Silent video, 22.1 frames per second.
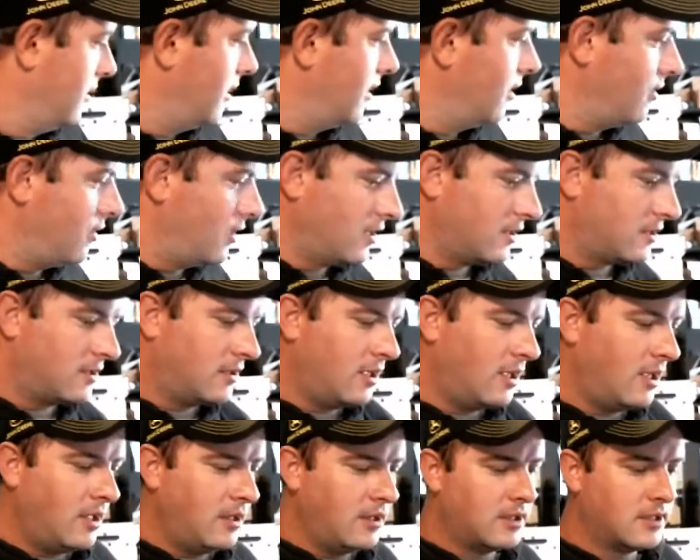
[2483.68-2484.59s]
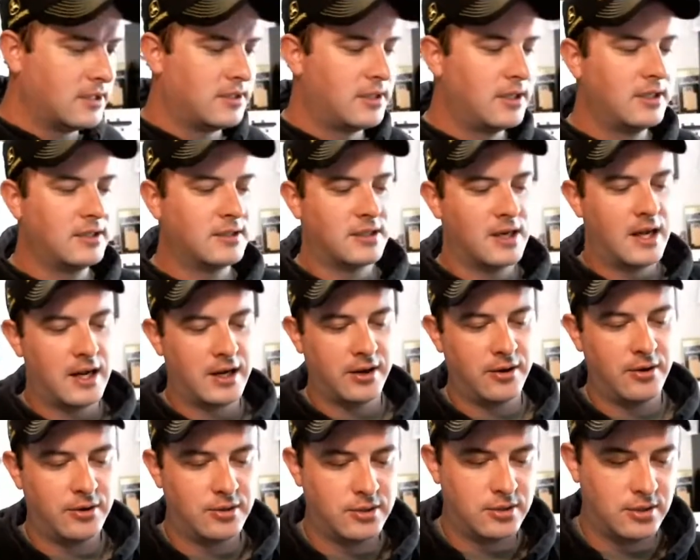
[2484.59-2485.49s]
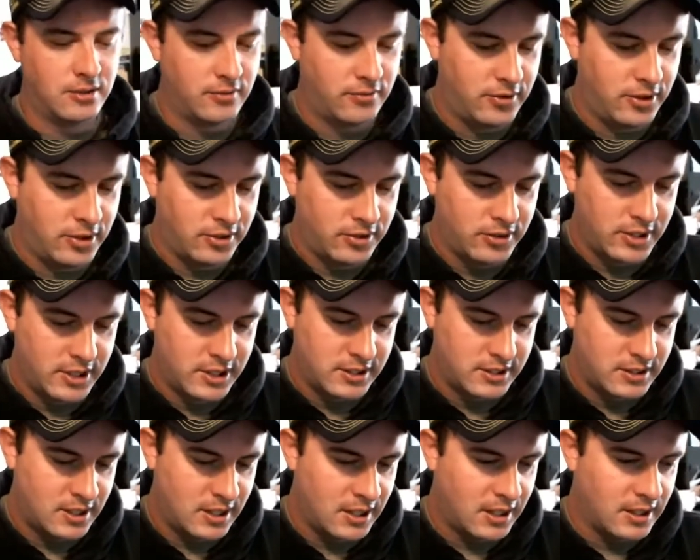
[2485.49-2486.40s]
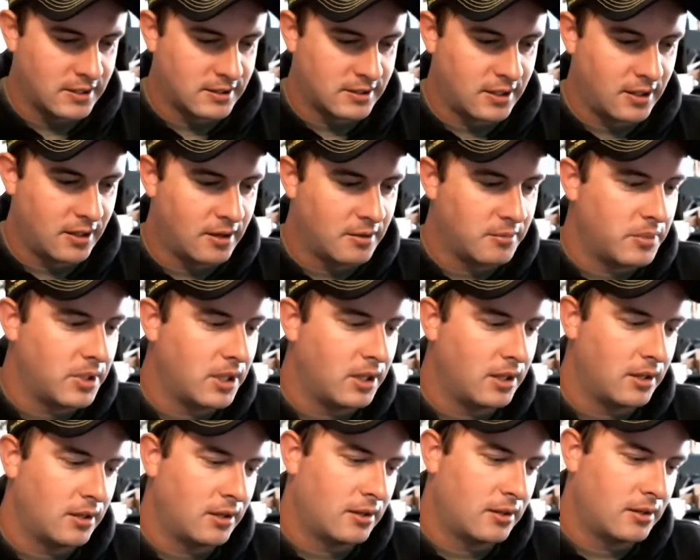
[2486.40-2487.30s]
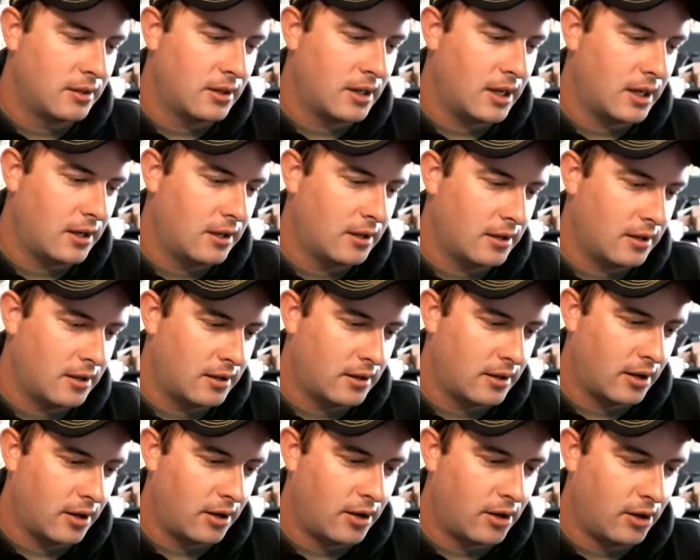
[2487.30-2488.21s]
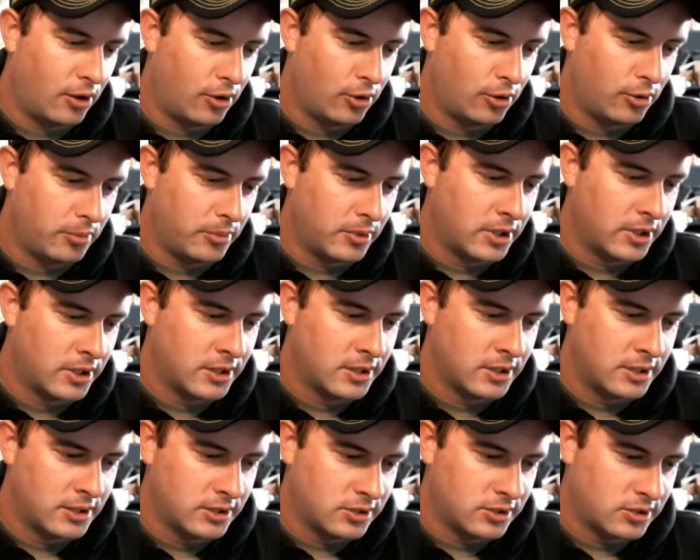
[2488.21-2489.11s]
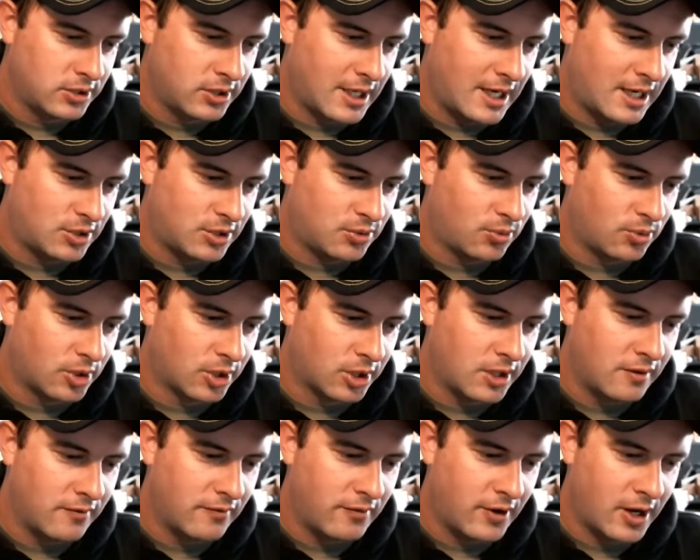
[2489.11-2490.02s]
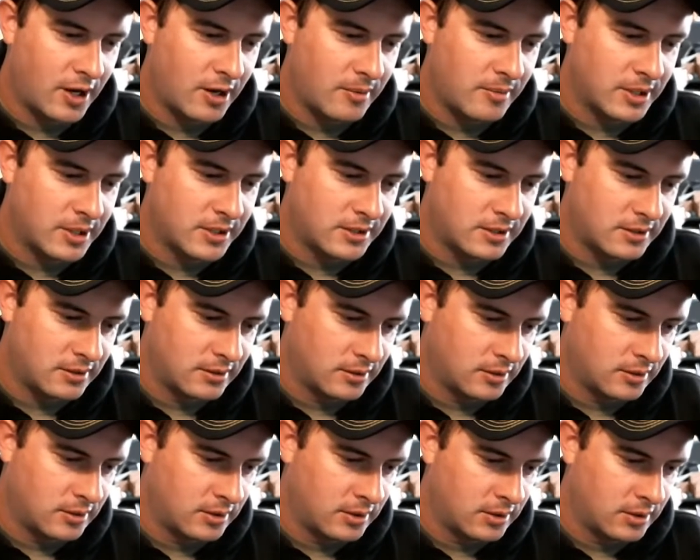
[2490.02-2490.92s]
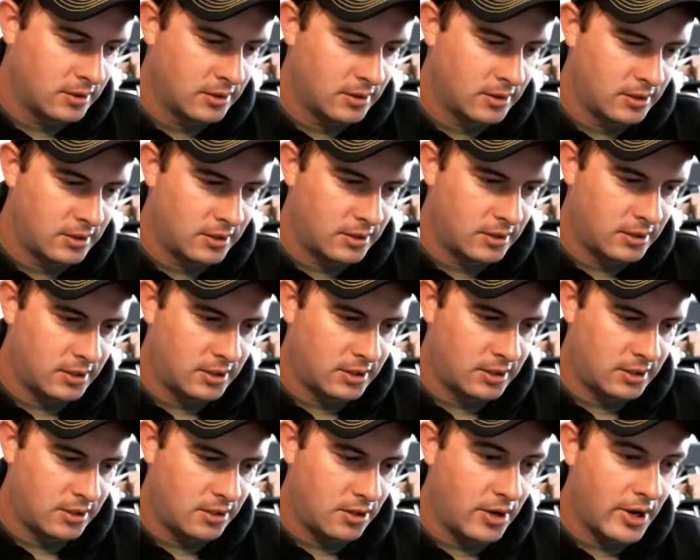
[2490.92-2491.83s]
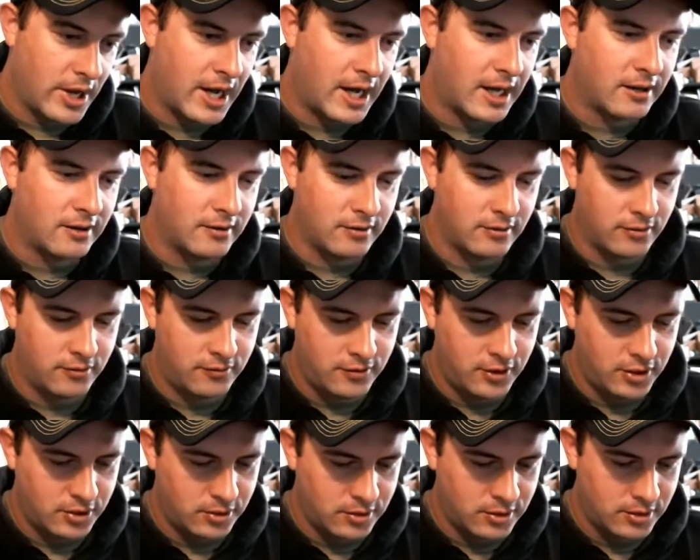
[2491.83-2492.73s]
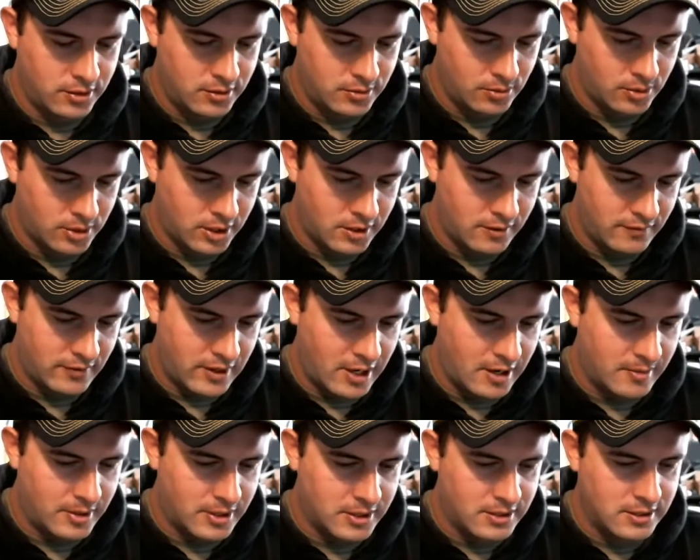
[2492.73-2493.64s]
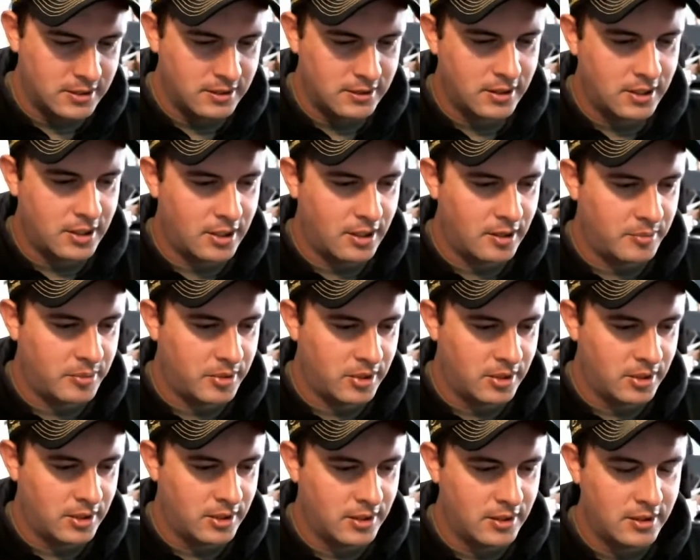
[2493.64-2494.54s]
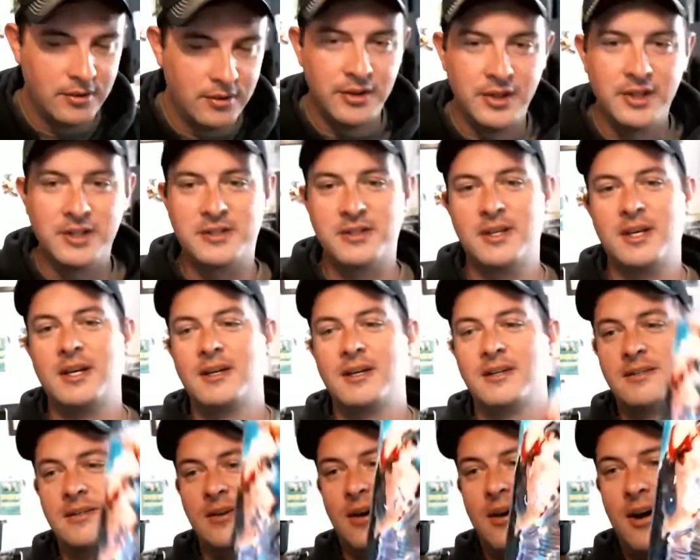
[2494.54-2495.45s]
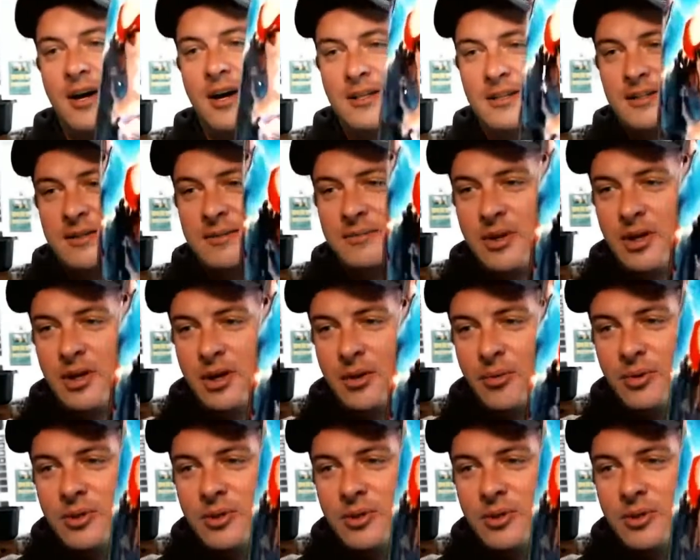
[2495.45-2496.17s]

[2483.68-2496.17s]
And this thing's not going to the field. This thing is going to be a home/work environment. Not field work environment cup. This thing is awesome.